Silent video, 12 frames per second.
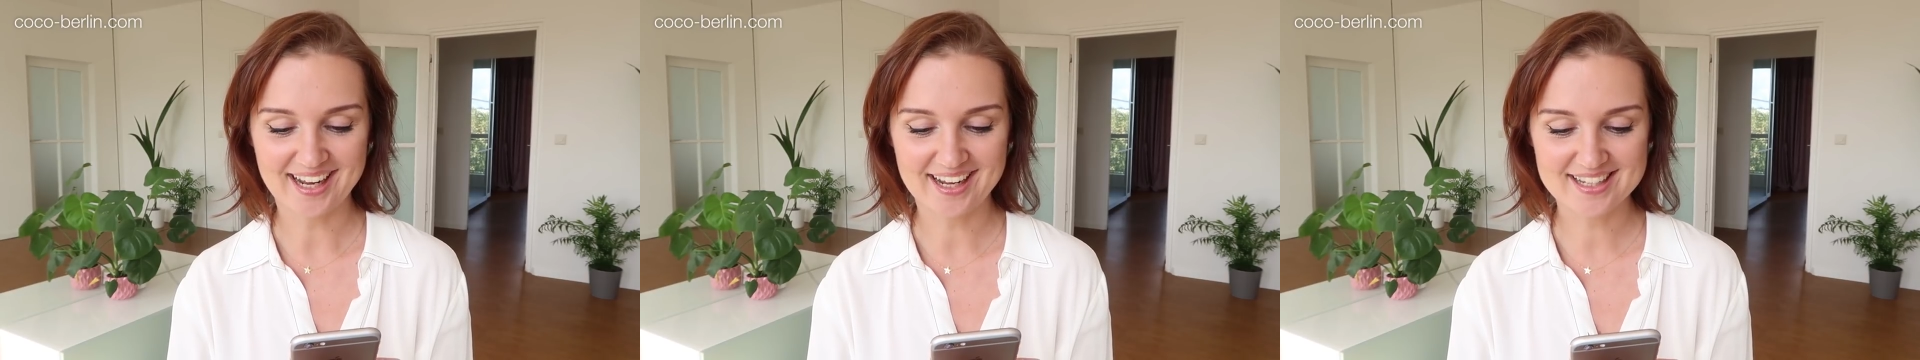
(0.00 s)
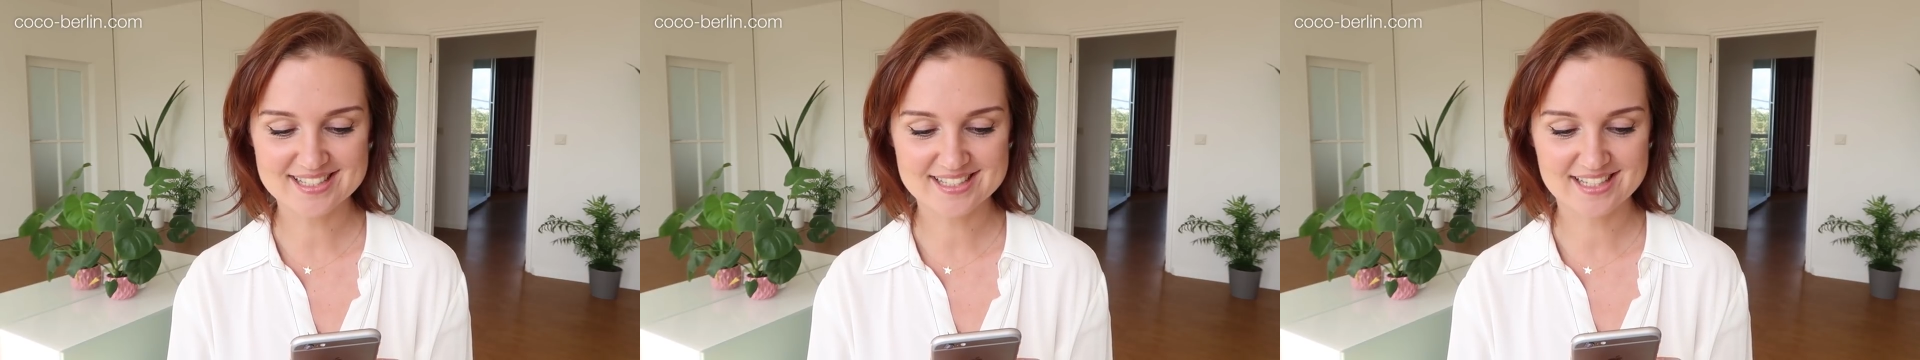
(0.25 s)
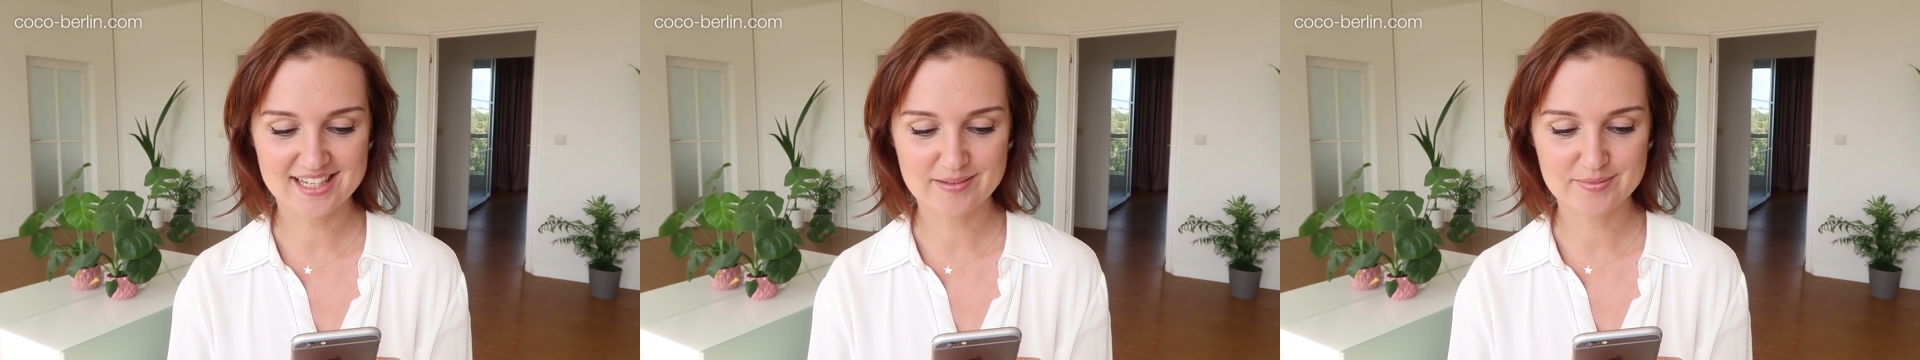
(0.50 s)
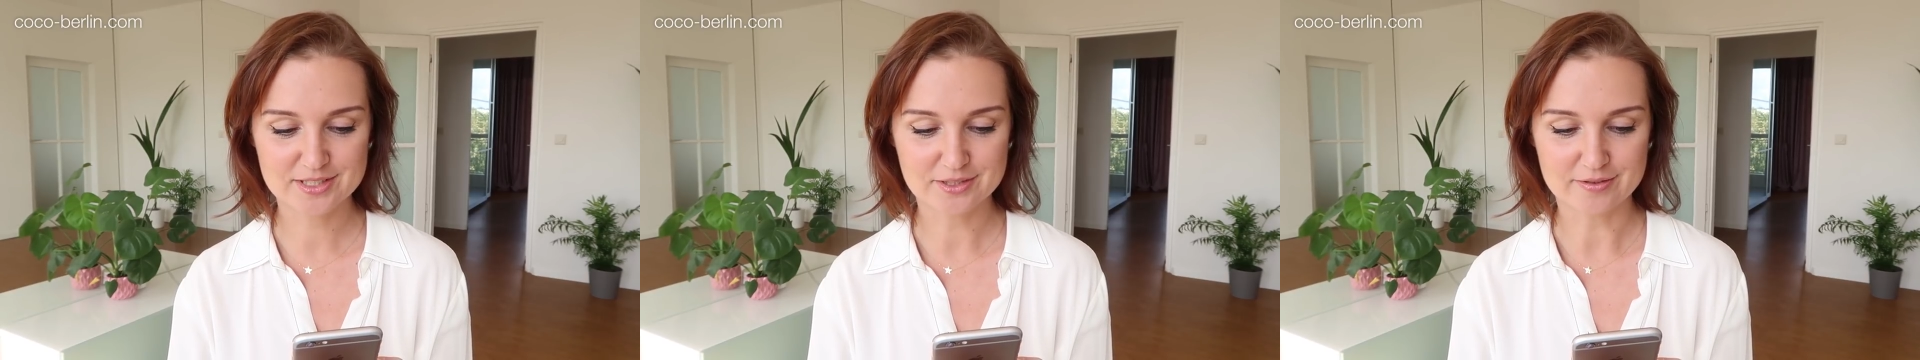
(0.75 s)
I
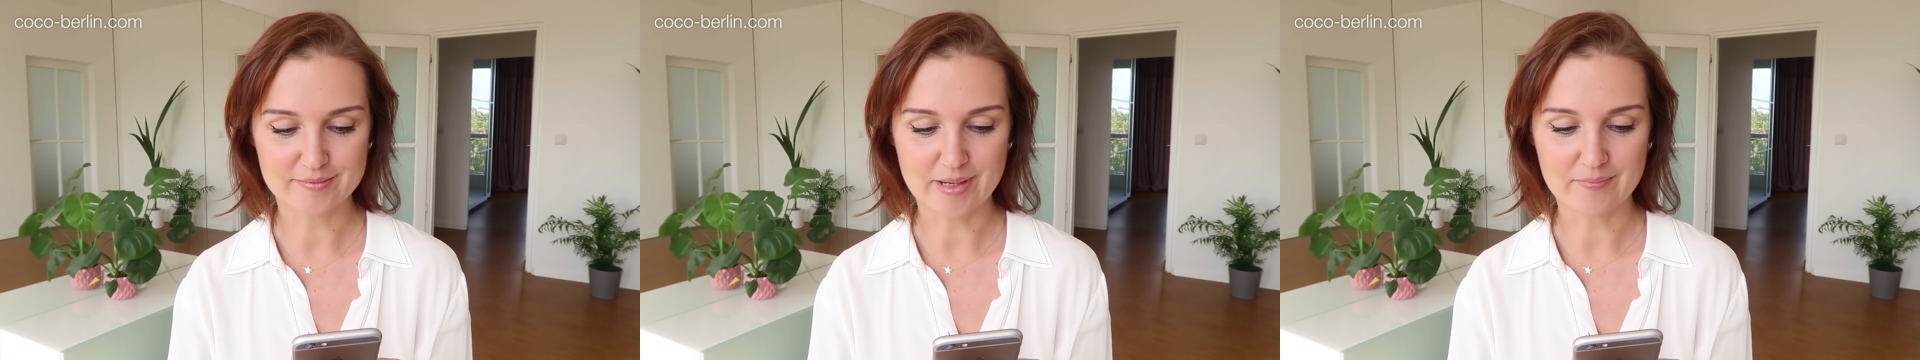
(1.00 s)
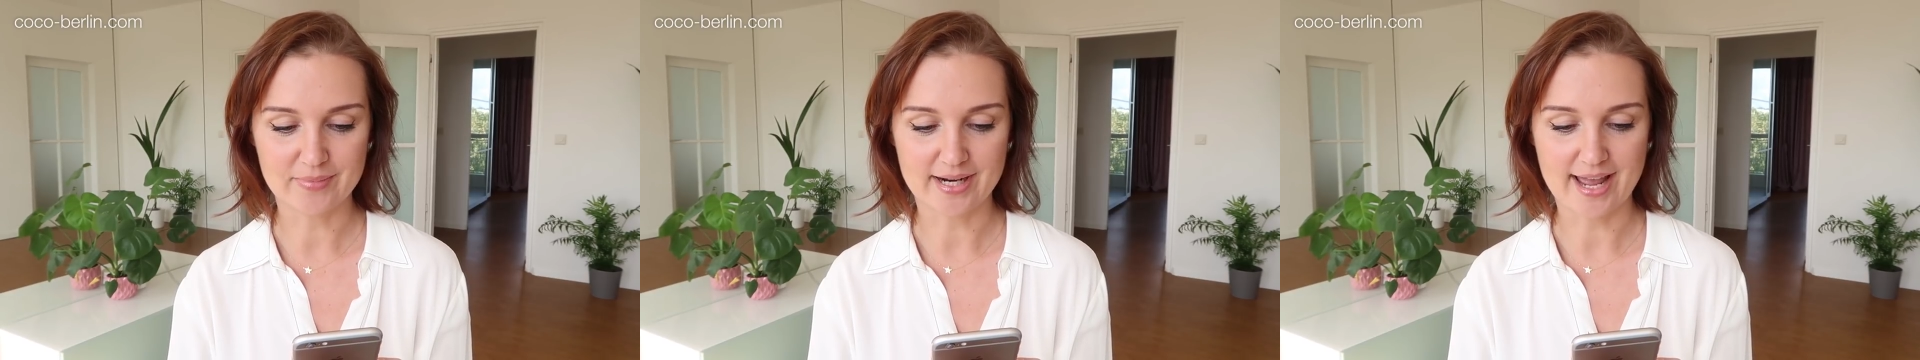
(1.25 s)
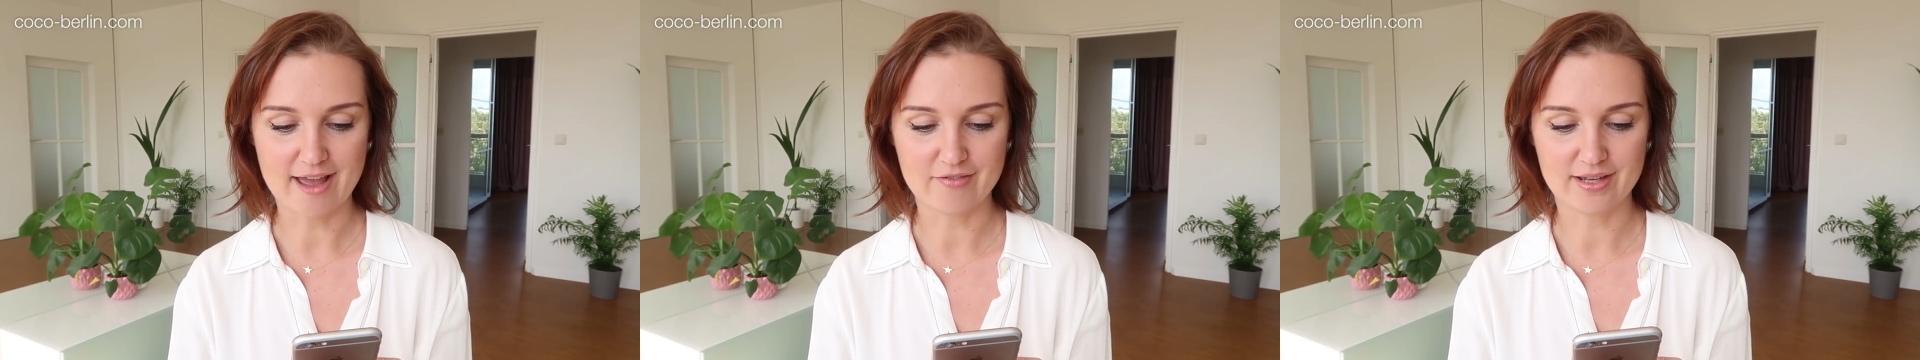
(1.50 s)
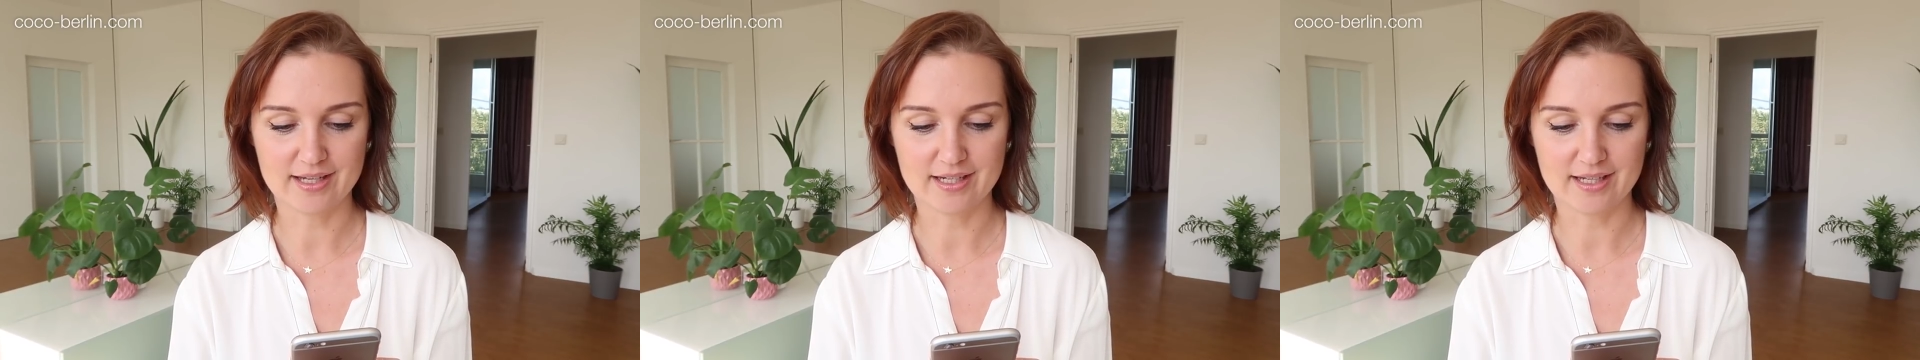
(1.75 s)
seem to remember
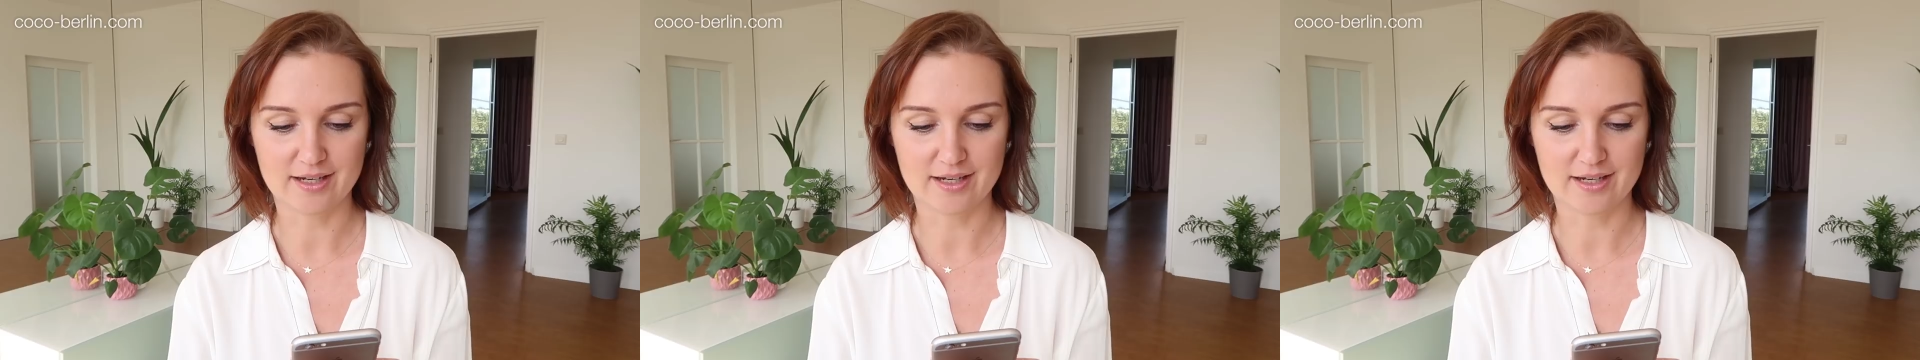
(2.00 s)
having